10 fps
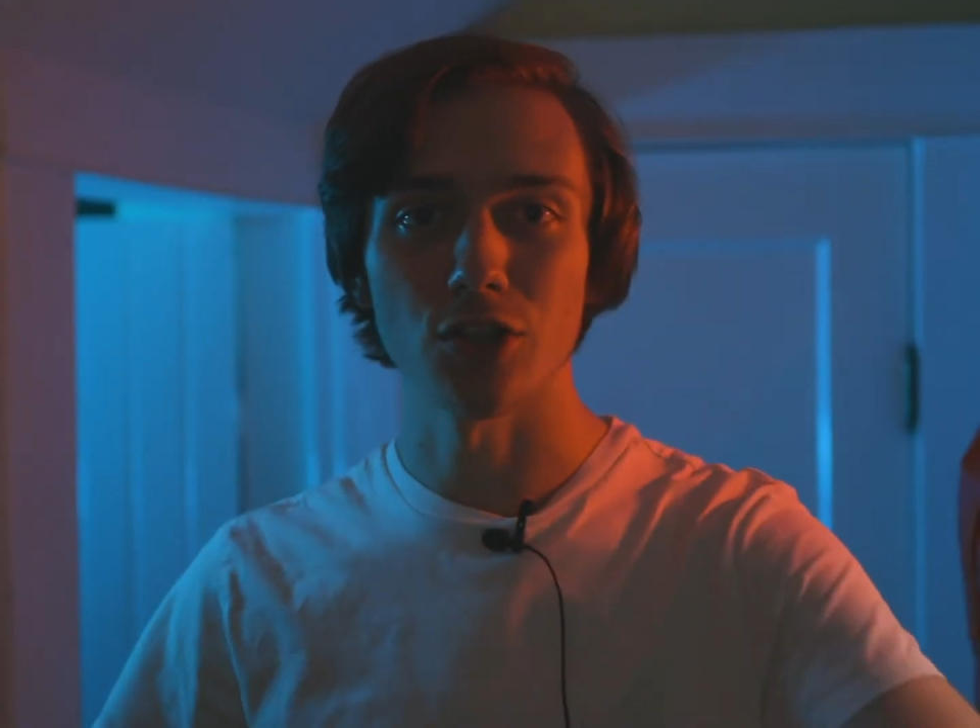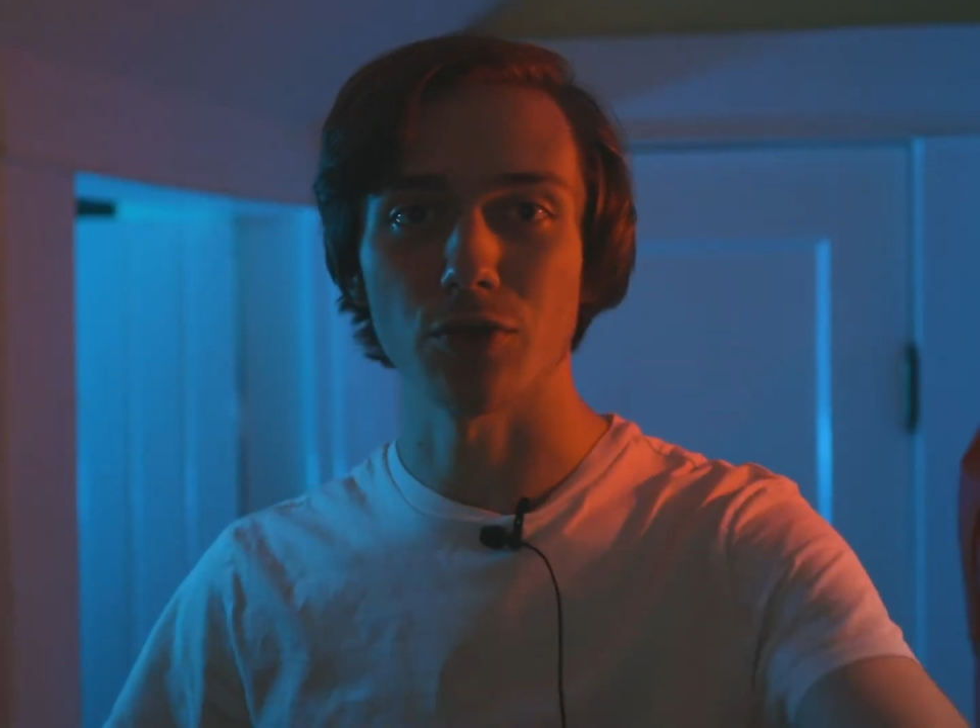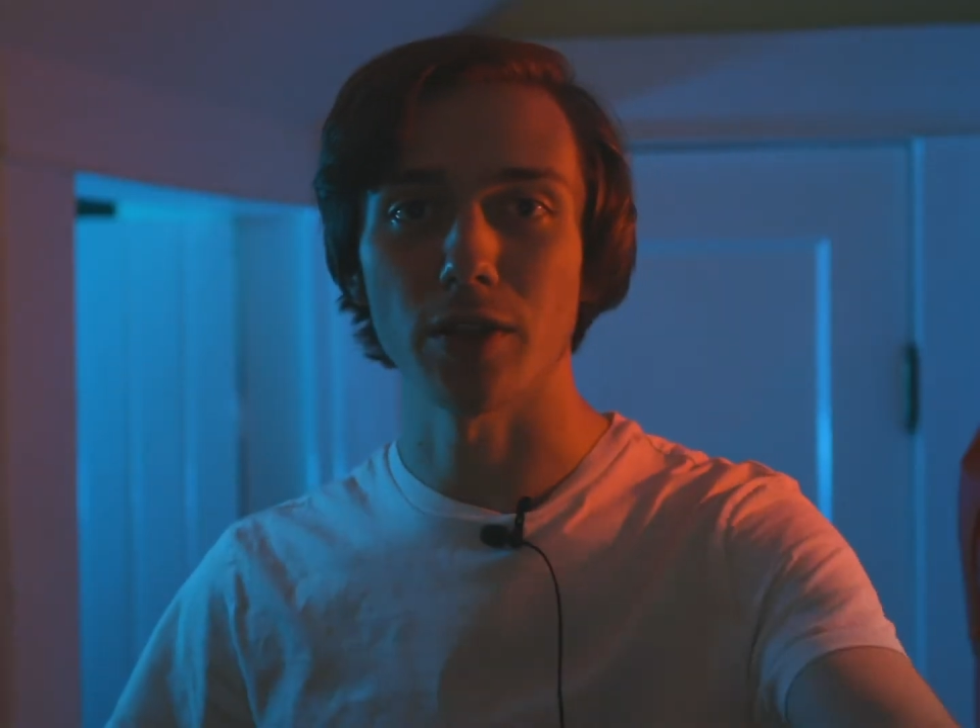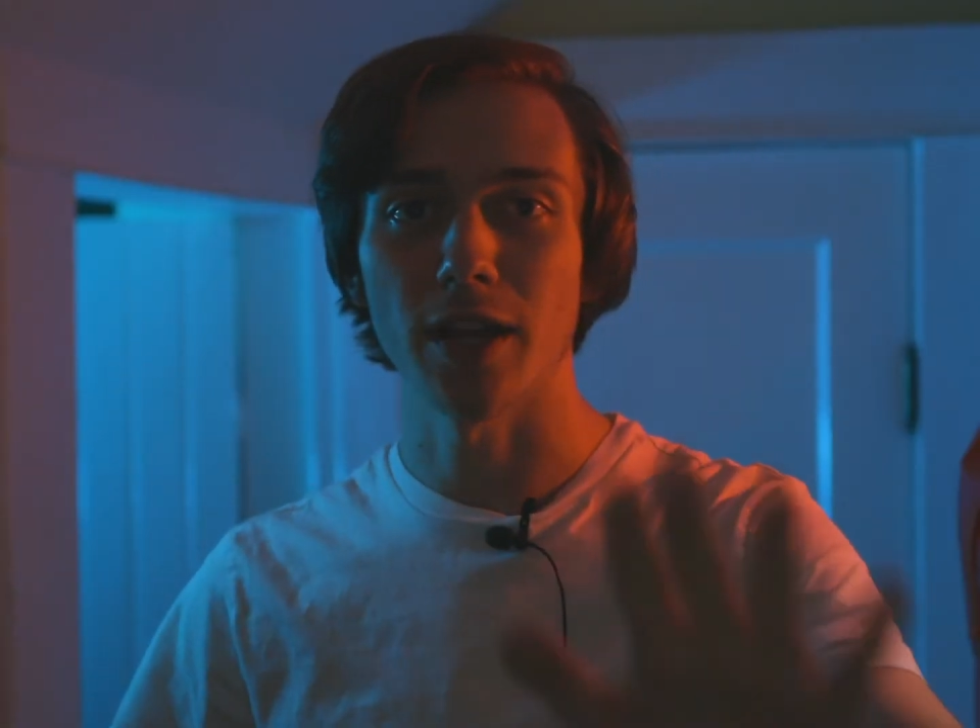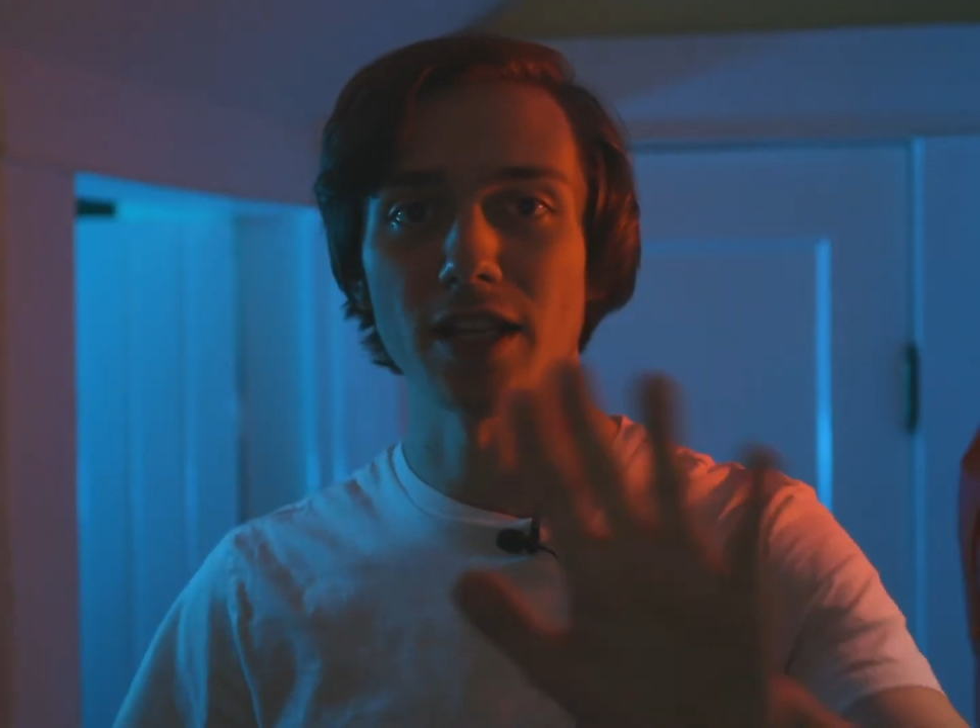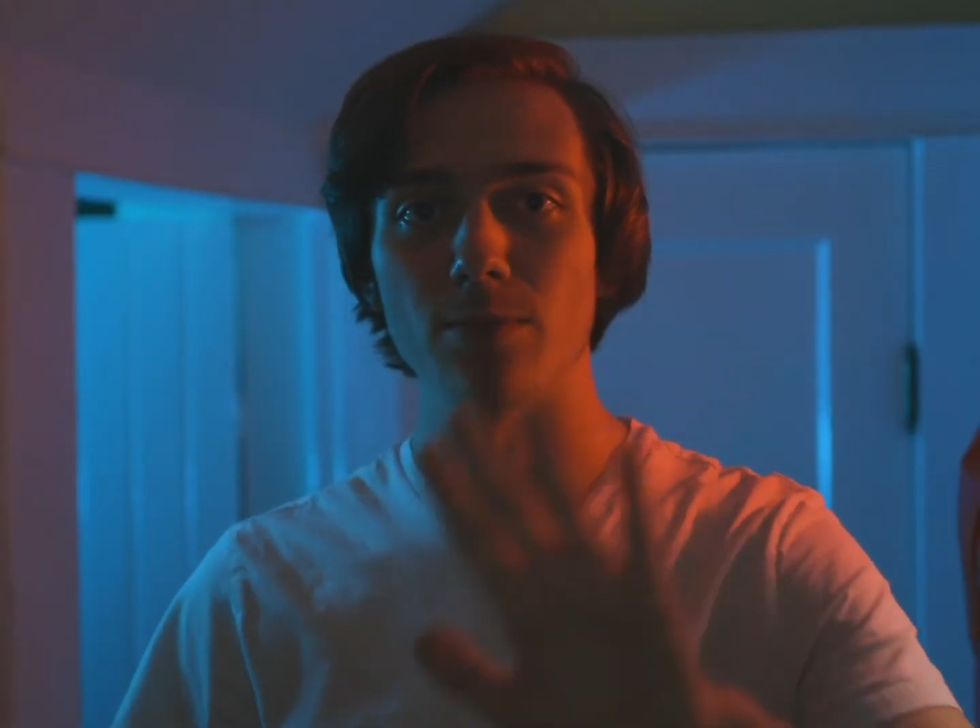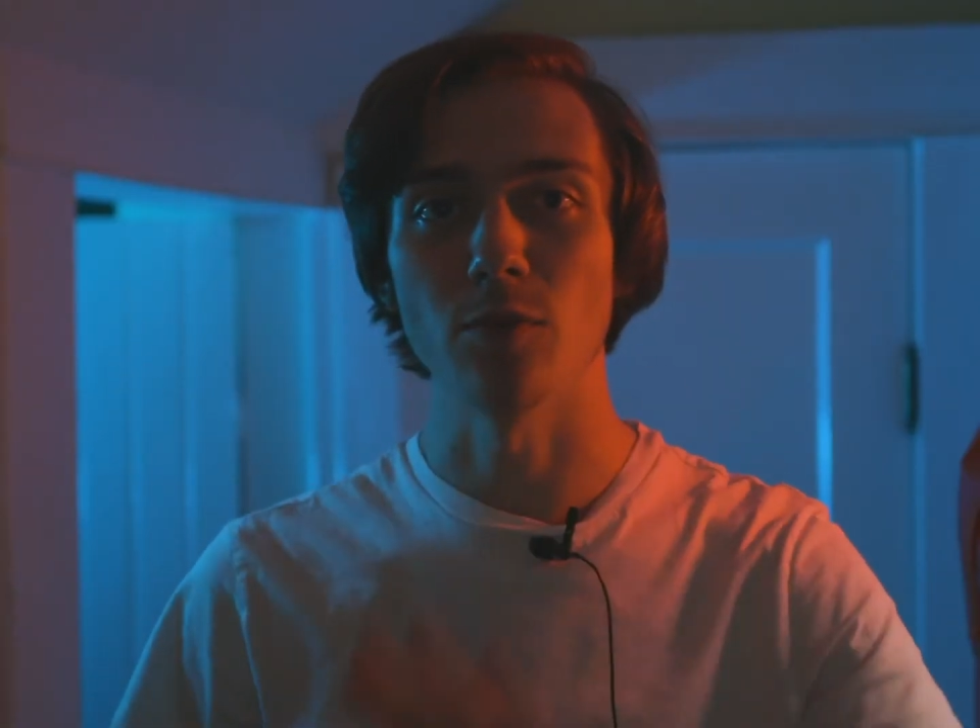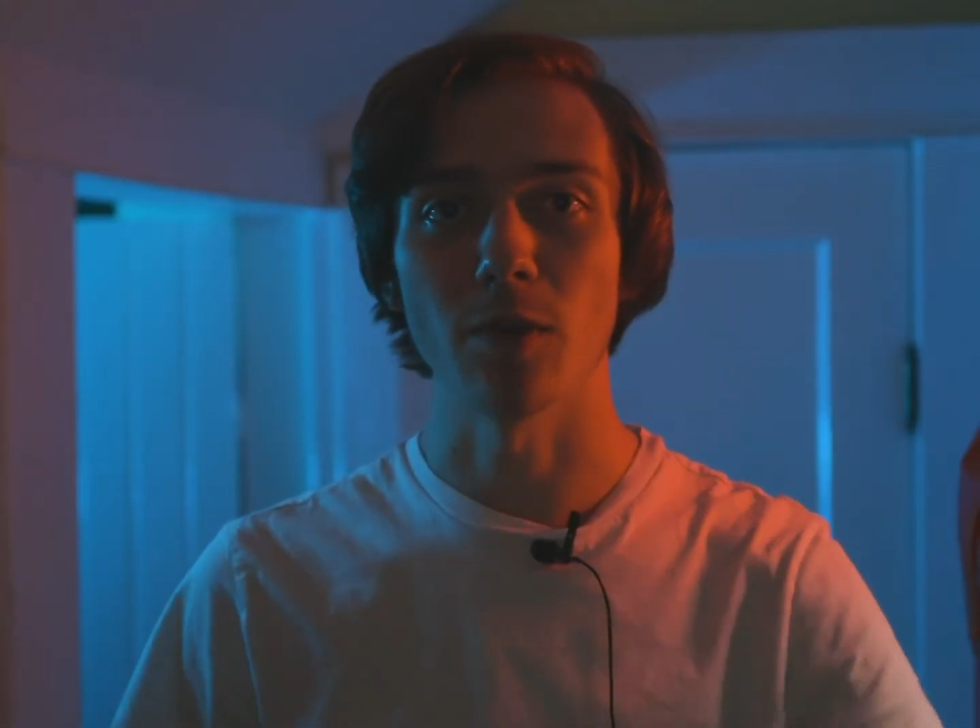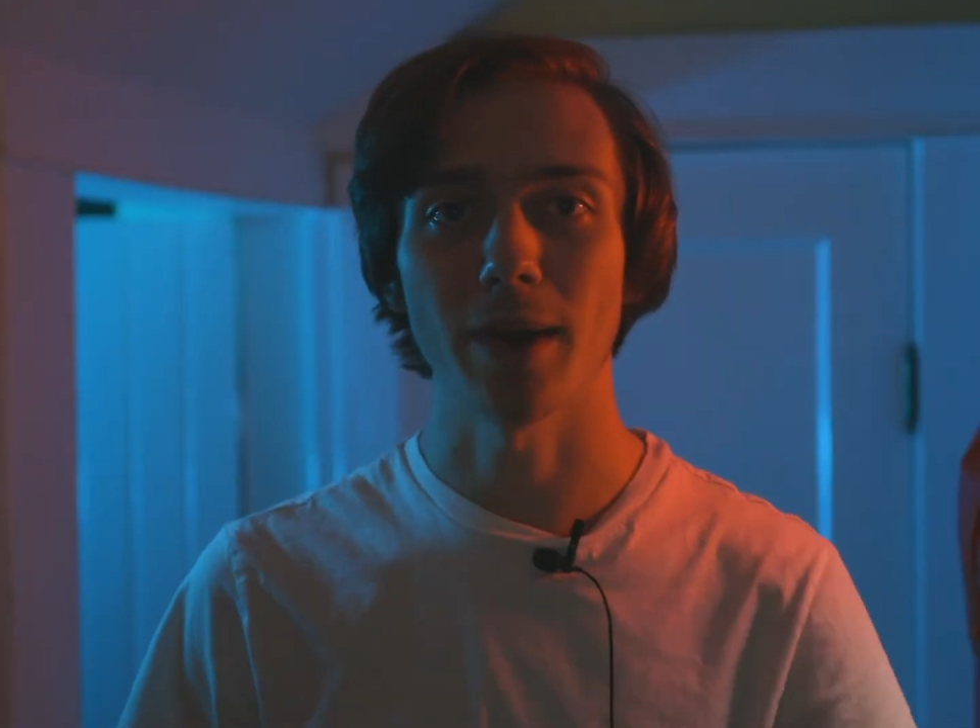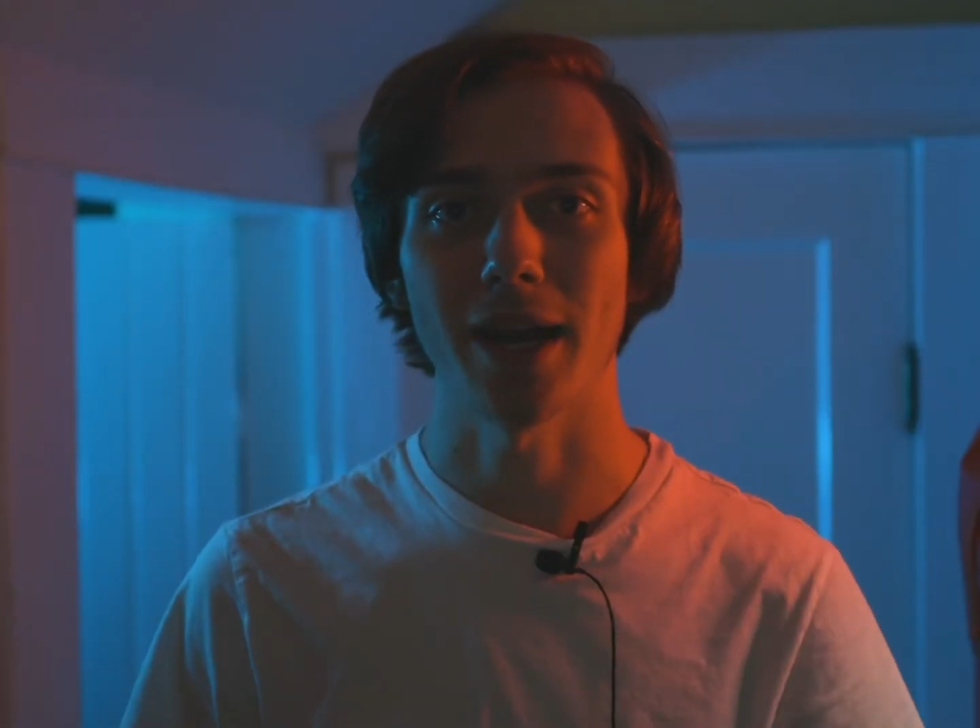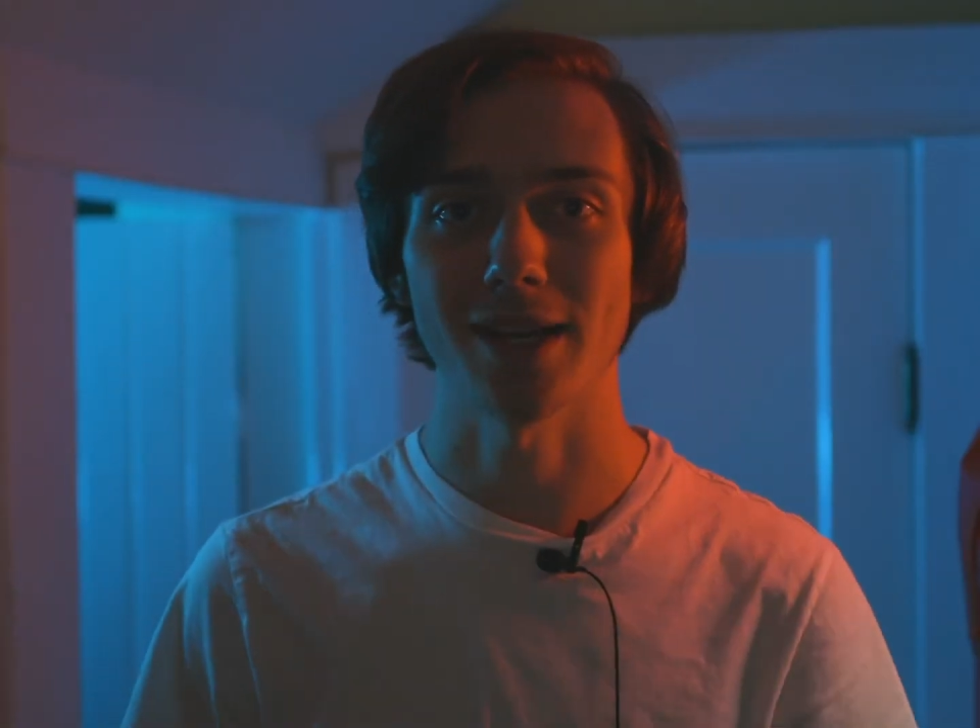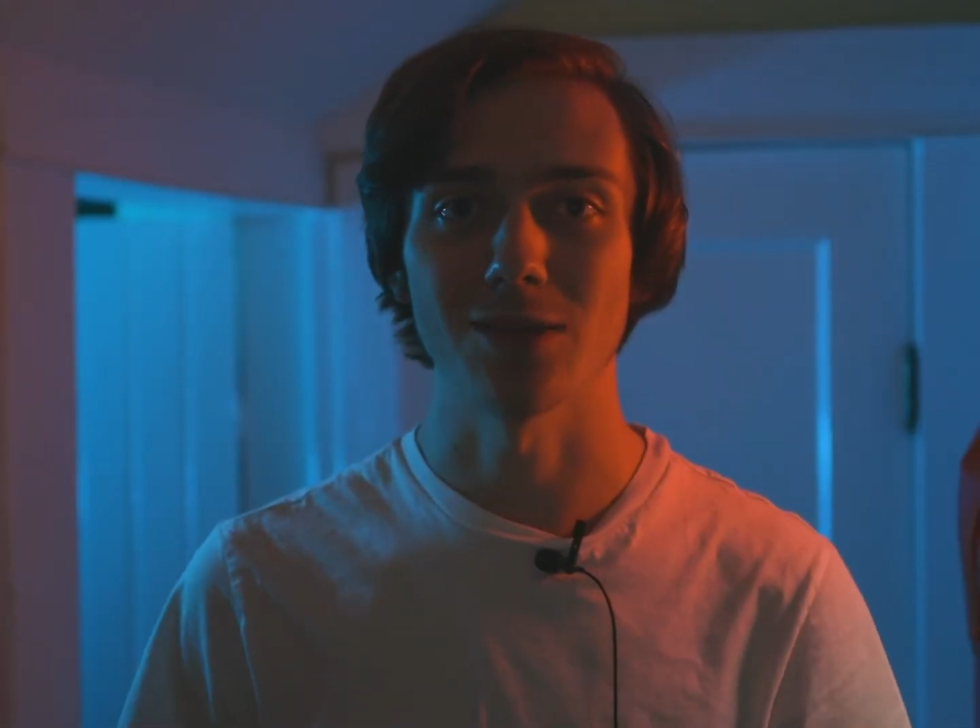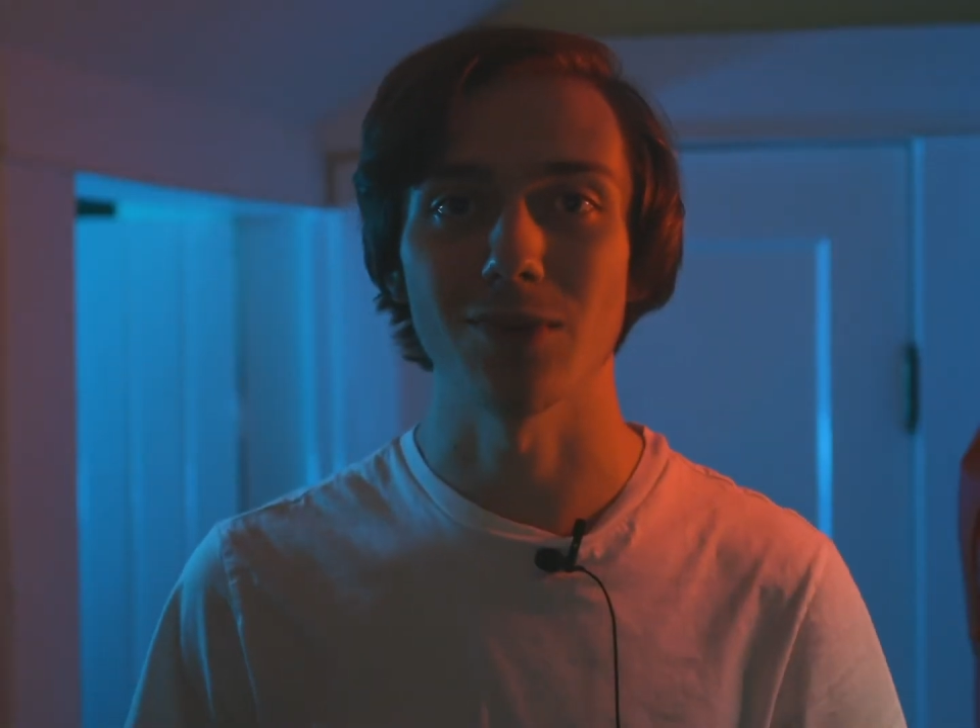street lights moving past.